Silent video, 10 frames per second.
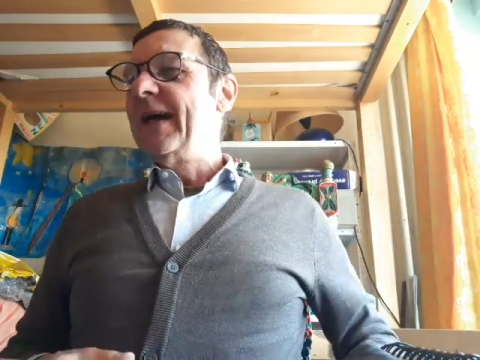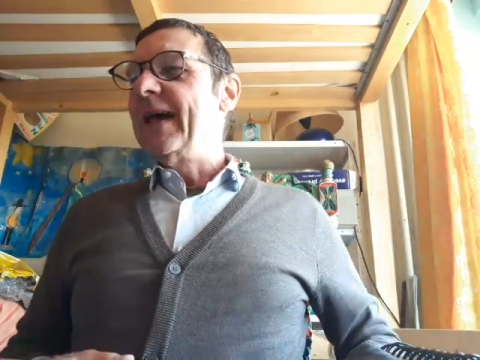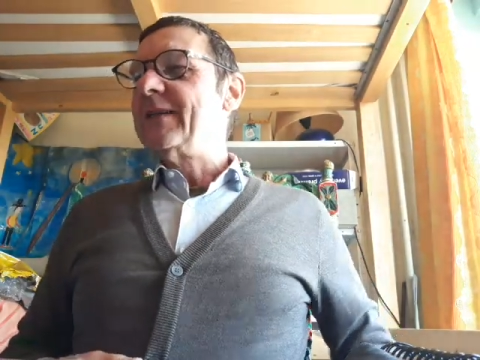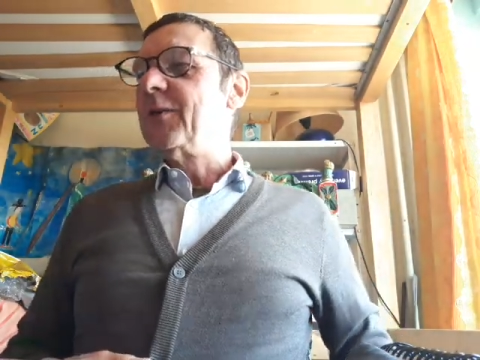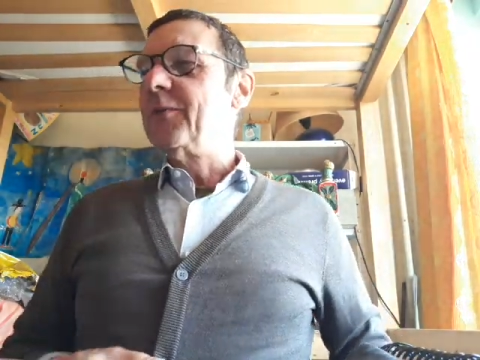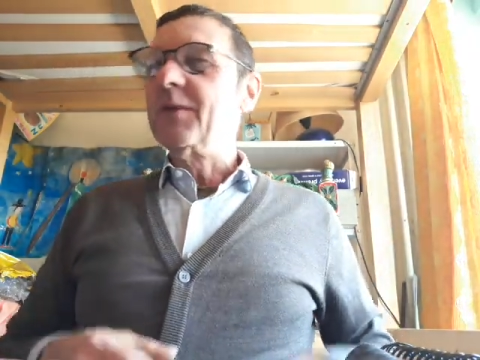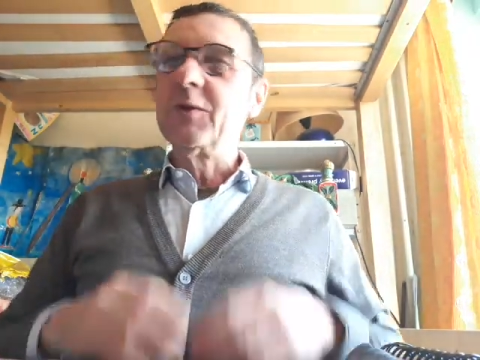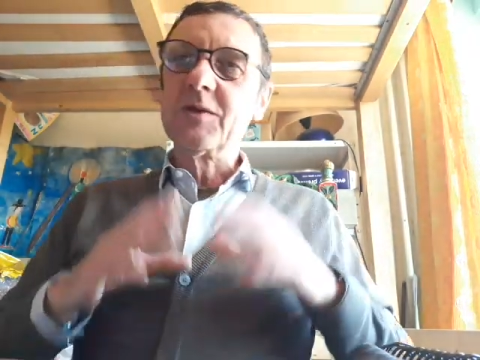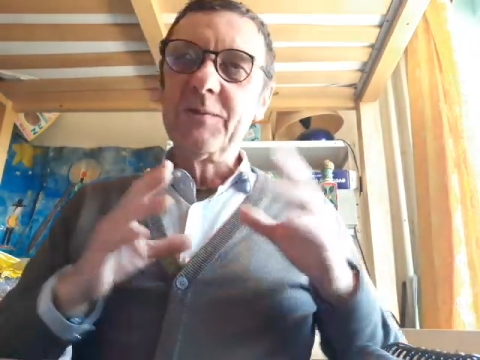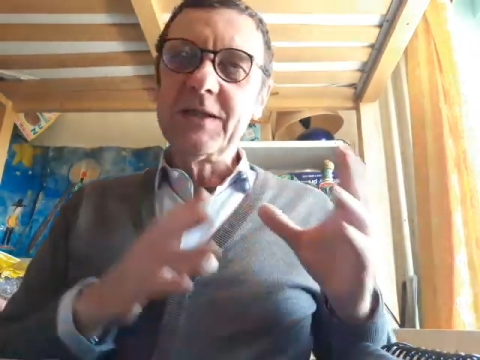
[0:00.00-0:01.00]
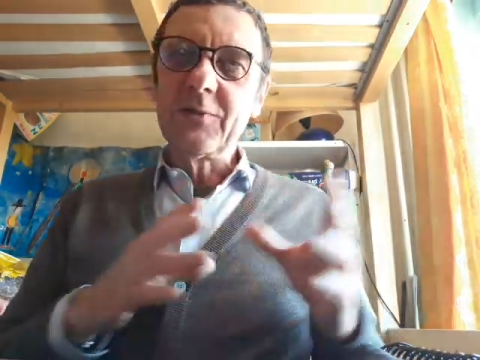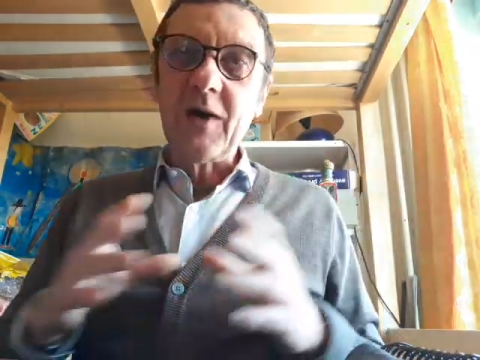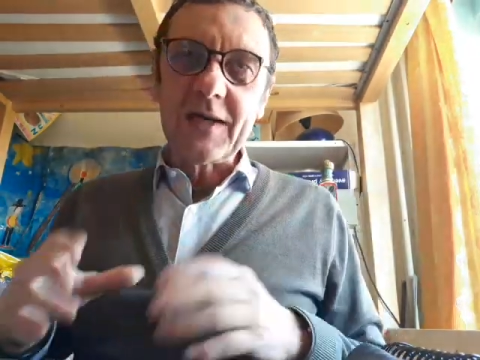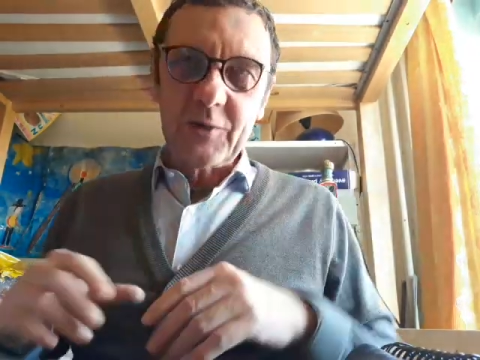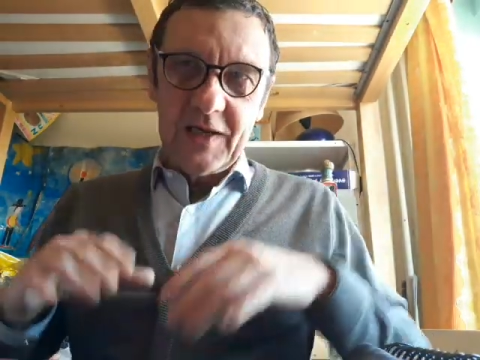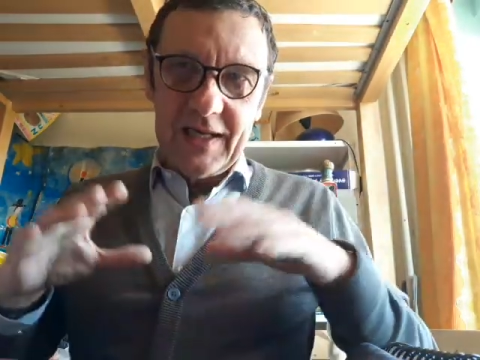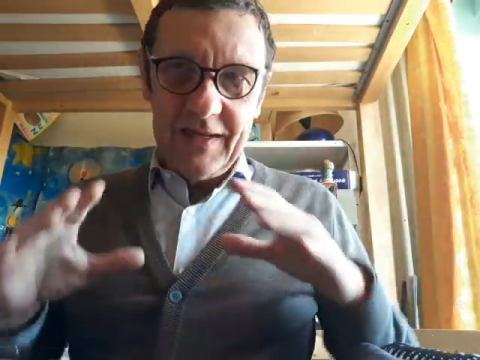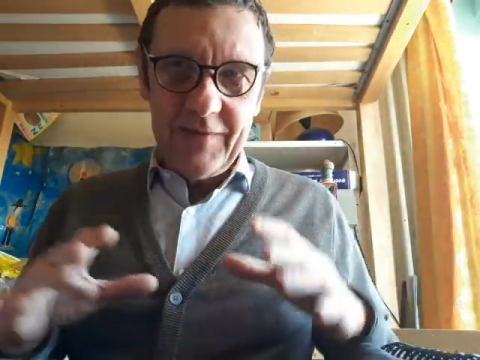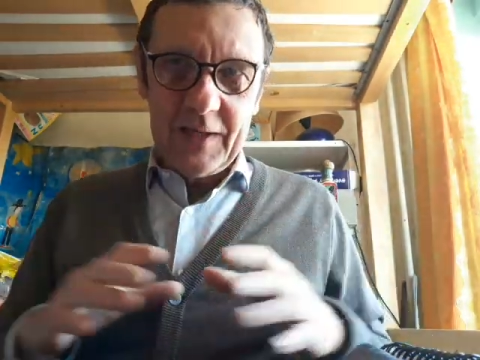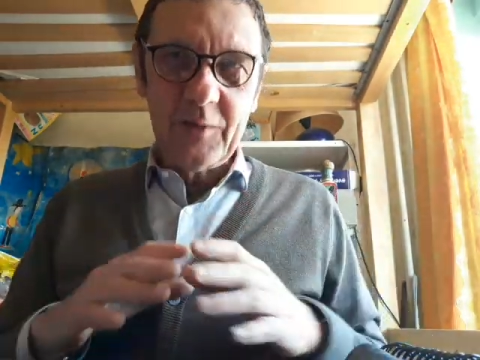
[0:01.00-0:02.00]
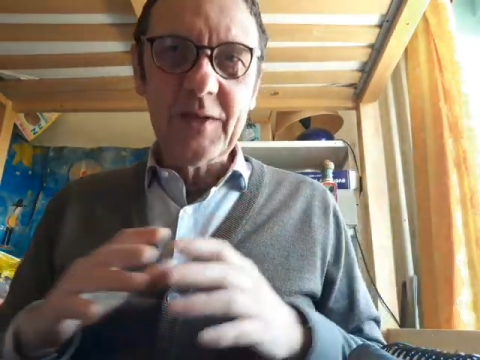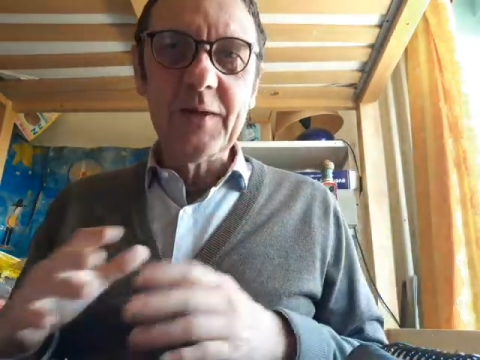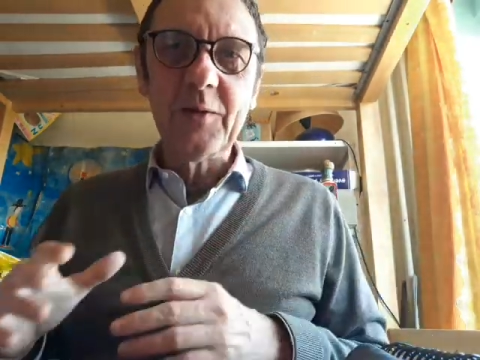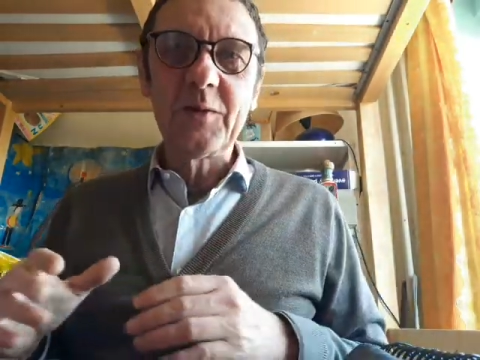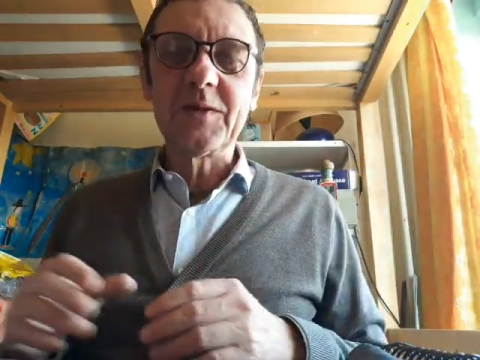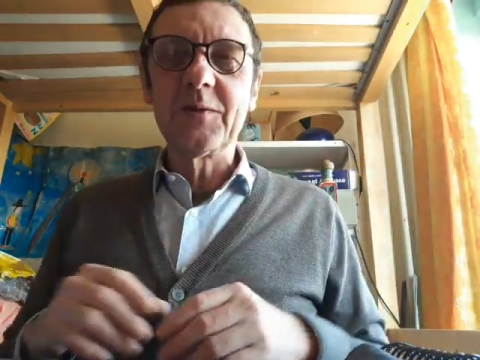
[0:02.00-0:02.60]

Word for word: And so, but those beings were actually living on the earth.